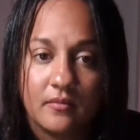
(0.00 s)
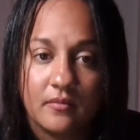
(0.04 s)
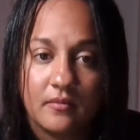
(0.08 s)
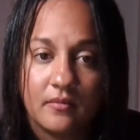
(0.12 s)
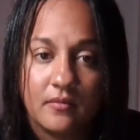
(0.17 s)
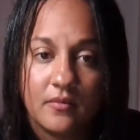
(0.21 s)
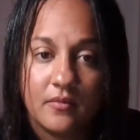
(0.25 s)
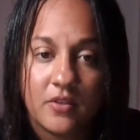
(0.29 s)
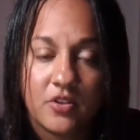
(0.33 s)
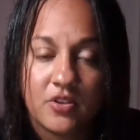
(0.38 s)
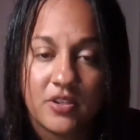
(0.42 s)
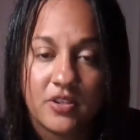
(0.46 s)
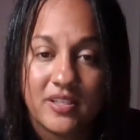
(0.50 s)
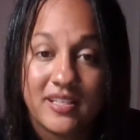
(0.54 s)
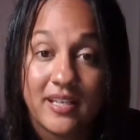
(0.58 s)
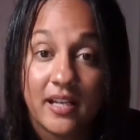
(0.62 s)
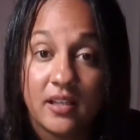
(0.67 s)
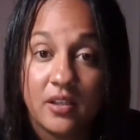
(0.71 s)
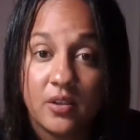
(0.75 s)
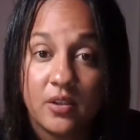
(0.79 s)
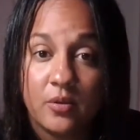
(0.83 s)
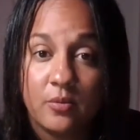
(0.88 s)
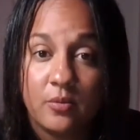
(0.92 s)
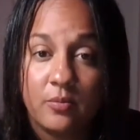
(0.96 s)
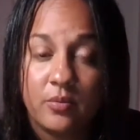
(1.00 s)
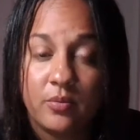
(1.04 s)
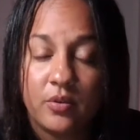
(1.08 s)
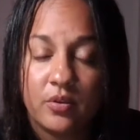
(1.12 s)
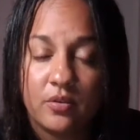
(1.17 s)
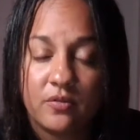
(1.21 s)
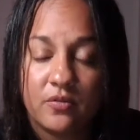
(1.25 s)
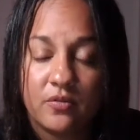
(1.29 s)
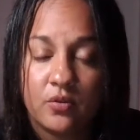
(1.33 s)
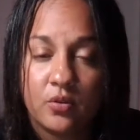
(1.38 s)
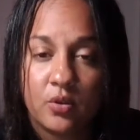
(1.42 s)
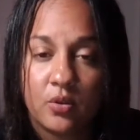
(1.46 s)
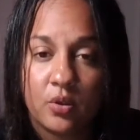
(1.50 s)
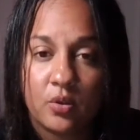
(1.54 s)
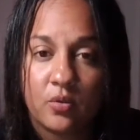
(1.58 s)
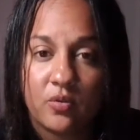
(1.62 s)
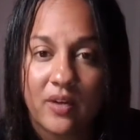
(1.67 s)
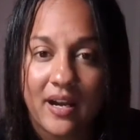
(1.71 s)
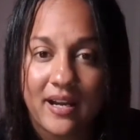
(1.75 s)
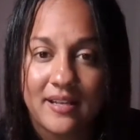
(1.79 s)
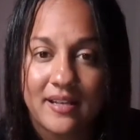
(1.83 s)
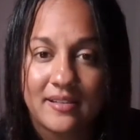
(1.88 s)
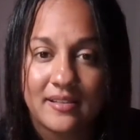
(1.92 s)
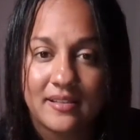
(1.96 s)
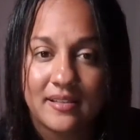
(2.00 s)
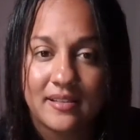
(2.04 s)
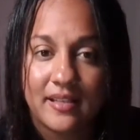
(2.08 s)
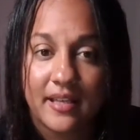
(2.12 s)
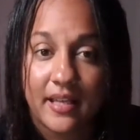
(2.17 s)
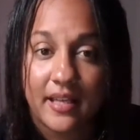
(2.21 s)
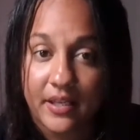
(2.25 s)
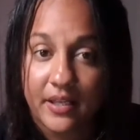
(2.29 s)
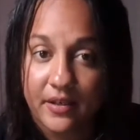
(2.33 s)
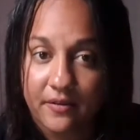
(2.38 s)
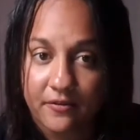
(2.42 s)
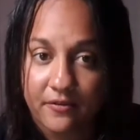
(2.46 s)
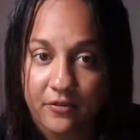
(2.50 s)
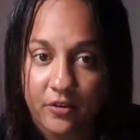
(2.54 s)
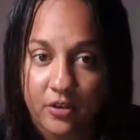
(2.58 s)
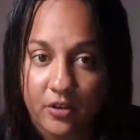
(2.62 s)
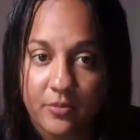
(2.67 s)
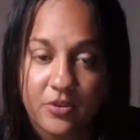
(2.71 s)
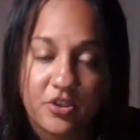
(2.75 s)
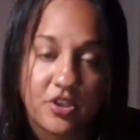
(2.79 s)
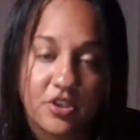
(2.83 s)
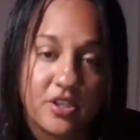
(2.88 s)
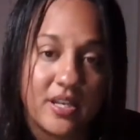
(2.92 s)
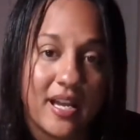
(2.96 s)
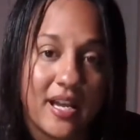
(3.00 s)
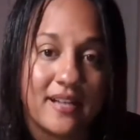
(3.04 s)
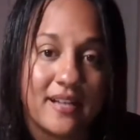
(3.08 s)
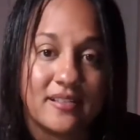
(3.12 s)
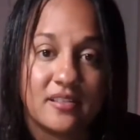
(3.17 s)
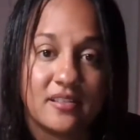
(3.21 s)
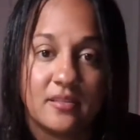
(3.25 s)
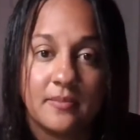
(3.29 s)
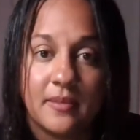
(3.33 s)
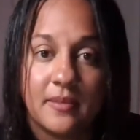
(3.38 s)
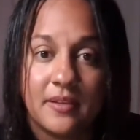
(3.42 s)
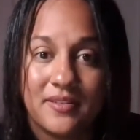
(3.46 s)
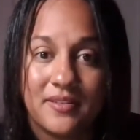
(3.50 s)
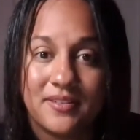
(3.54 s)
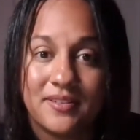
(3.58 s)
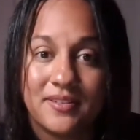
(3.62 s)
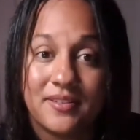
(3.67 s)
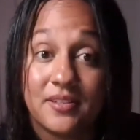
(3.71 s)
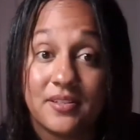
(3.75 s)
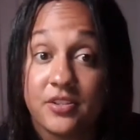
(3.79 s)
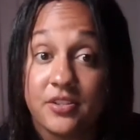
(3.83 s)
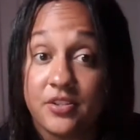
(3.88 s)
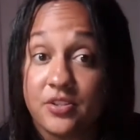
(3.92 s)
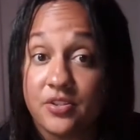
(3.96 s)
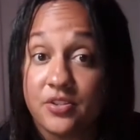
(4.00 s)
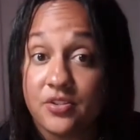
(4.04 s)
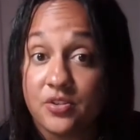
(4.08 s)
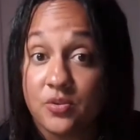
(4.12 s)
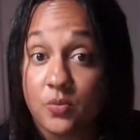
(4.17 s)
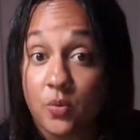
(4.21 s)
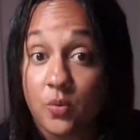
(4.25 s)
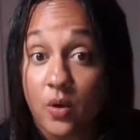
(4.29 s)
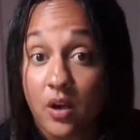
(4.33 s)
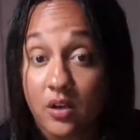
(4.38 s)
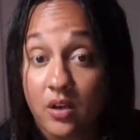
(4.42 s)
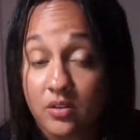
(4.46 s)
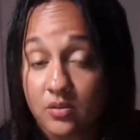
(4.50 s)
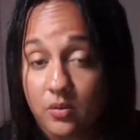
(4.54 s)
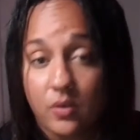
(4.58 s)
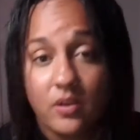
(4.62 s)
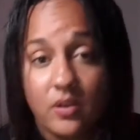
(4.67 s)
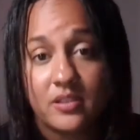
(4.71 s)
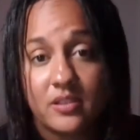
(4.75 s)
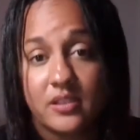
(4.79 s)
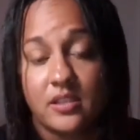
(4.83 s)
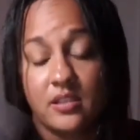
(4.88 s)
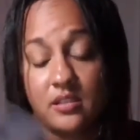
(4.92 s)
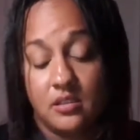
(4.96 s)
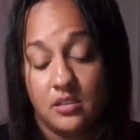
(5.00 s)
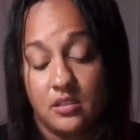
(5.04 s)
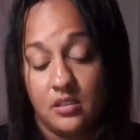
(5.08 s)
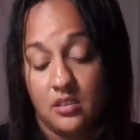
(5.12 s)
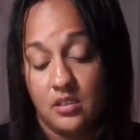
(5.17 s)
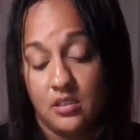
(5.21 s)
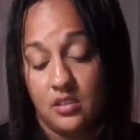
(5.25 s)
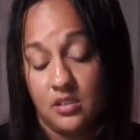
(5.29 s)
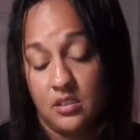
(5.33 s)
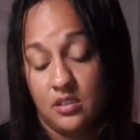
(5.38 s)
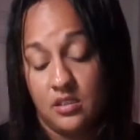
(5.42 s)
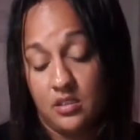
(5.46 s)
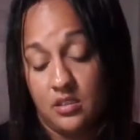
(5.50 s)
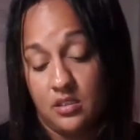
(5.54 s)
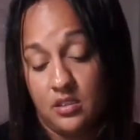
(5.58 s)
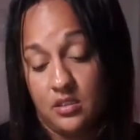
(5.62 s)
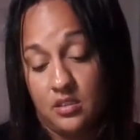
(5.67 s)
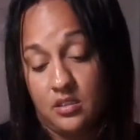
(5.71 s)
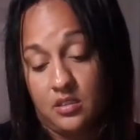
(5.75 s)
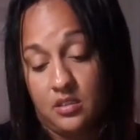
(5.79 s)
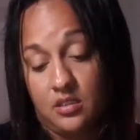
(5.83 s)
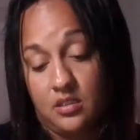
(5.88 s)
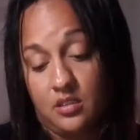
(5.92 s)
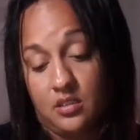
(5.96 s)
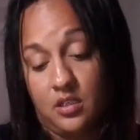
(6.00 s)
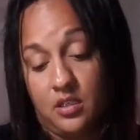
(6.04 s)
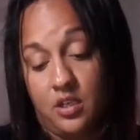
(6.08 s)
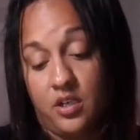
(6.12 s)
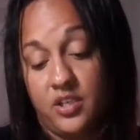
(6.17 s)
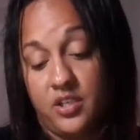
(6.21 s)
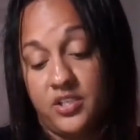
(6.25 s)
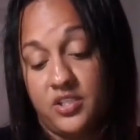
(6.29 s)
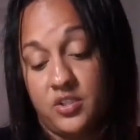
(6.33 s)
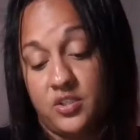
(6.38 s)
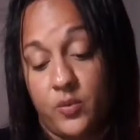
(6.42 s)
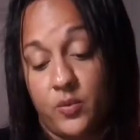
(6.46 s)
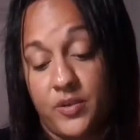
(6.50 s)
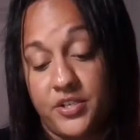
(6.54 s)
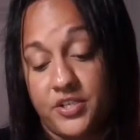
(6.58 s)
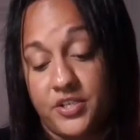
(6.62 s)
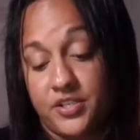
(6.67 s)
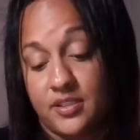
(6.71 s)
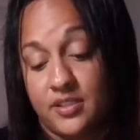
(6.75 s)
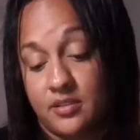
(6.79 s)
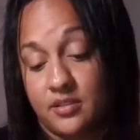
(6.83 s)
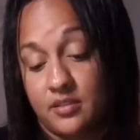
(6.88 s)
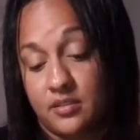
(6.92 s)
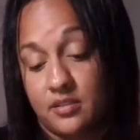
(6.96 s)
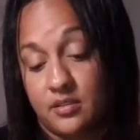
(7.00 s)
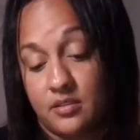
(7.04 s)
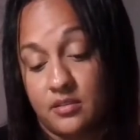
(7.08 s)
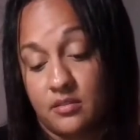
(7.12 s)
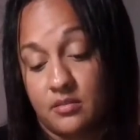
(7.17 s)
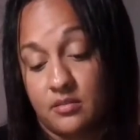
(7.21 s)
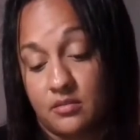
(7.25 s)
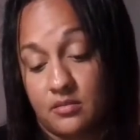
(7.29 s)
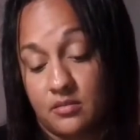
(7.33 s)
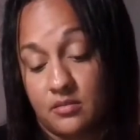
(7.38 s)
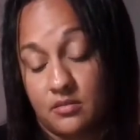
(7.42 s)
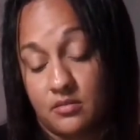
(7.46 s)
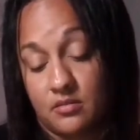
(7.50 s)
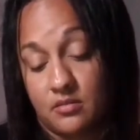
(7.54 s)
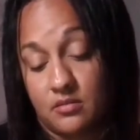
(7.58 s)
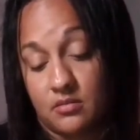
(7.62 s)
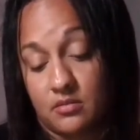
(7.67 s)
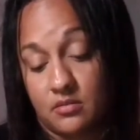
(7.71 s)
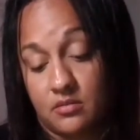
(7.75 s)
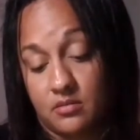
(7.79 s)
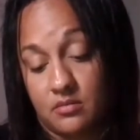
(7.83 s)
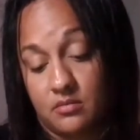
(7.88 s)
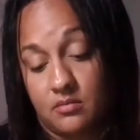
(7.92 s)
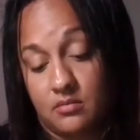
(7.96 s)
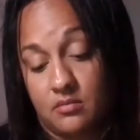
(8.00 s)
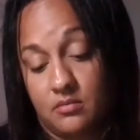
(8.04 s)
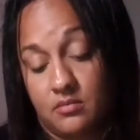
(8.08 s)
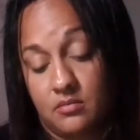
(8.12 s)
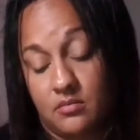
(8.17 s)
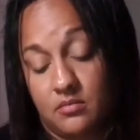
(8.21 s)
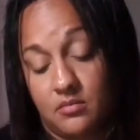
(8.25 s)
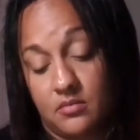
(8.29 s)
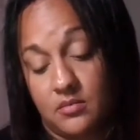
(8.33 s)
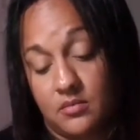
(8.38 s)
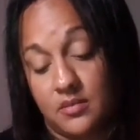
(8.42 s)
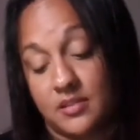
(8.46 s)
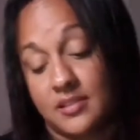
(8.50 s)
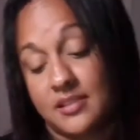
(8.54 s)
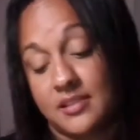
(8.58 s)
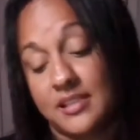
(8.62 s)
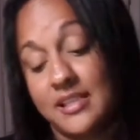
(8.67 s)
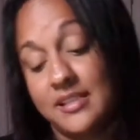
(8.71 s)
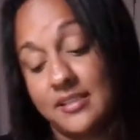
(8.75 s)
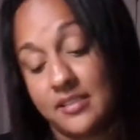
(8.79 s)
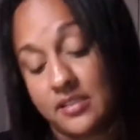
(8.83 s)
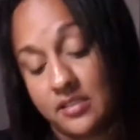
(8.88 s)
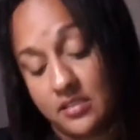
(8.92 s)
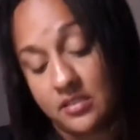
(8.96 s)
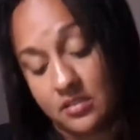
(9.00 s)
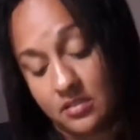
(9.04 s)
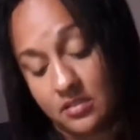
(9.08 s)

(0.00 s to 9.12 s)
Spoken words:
There's a yellow, beautiful horizon ahead of her, but she has to make the decision to walk towards it. Her intuition sees it.